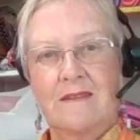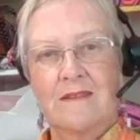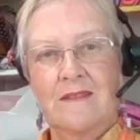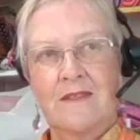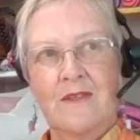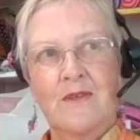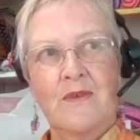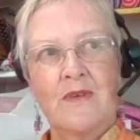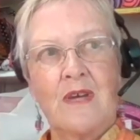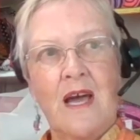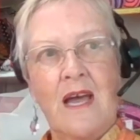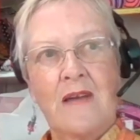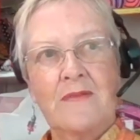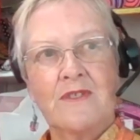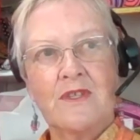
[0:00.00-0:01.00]
I
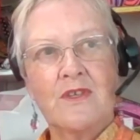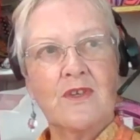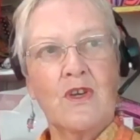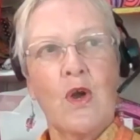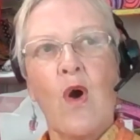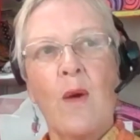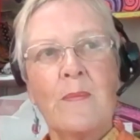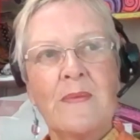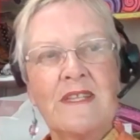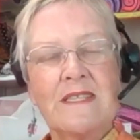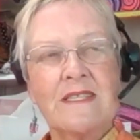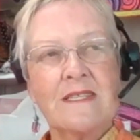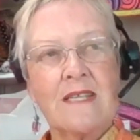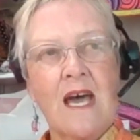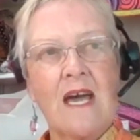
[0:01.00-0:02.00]
have to go up in
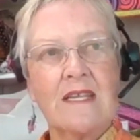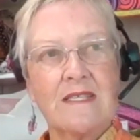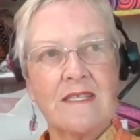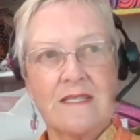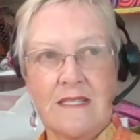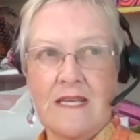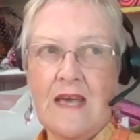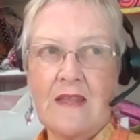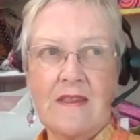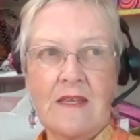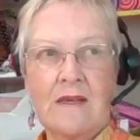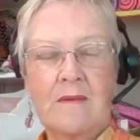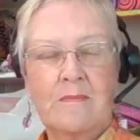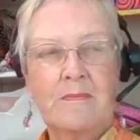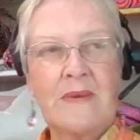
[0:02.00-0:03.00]
size to get
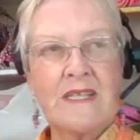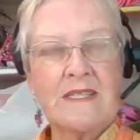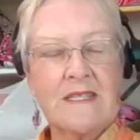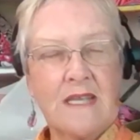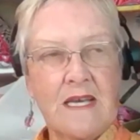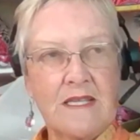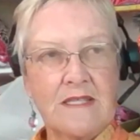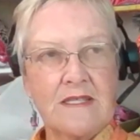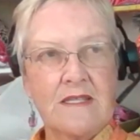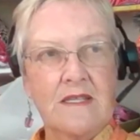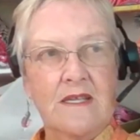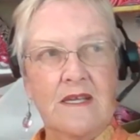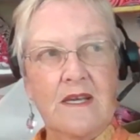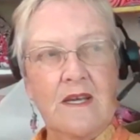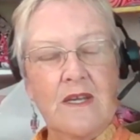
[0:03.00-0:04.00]
the bust size.
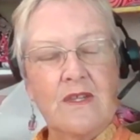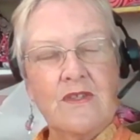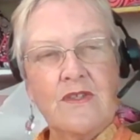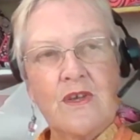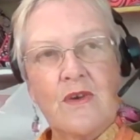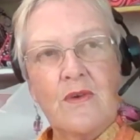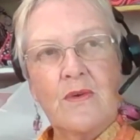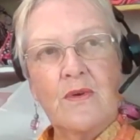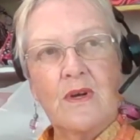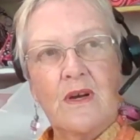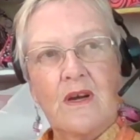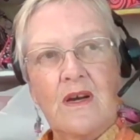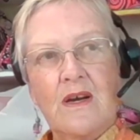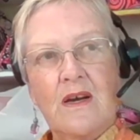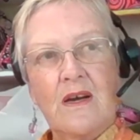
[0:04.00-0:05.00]
So
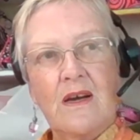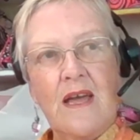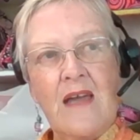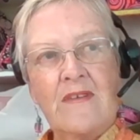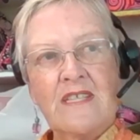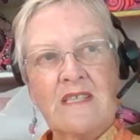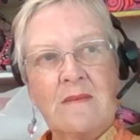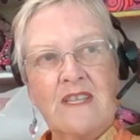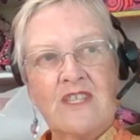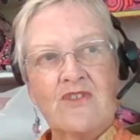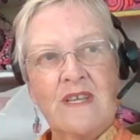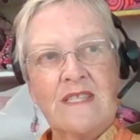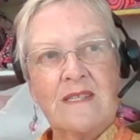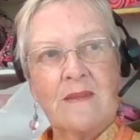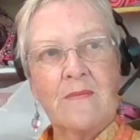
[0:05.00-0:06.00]
every time I
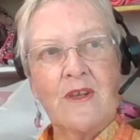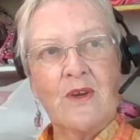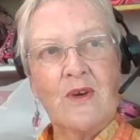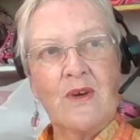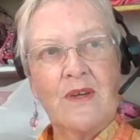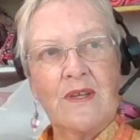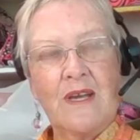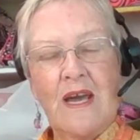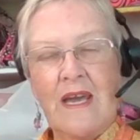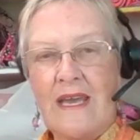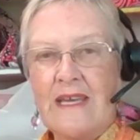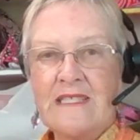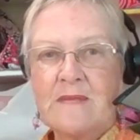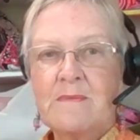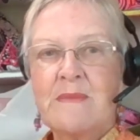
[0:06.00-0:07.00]
try something on, I
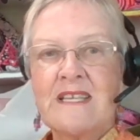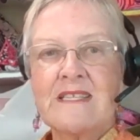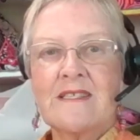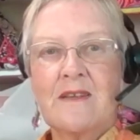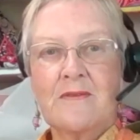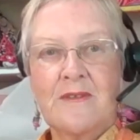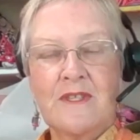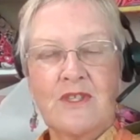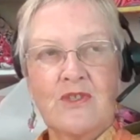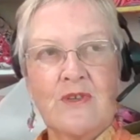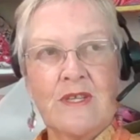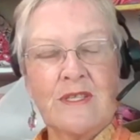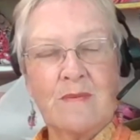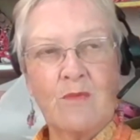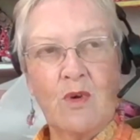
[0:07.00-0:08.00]
hated myself in a
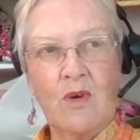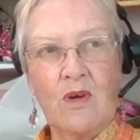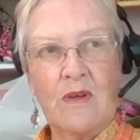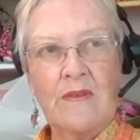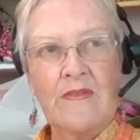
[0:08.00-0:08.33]
dress more.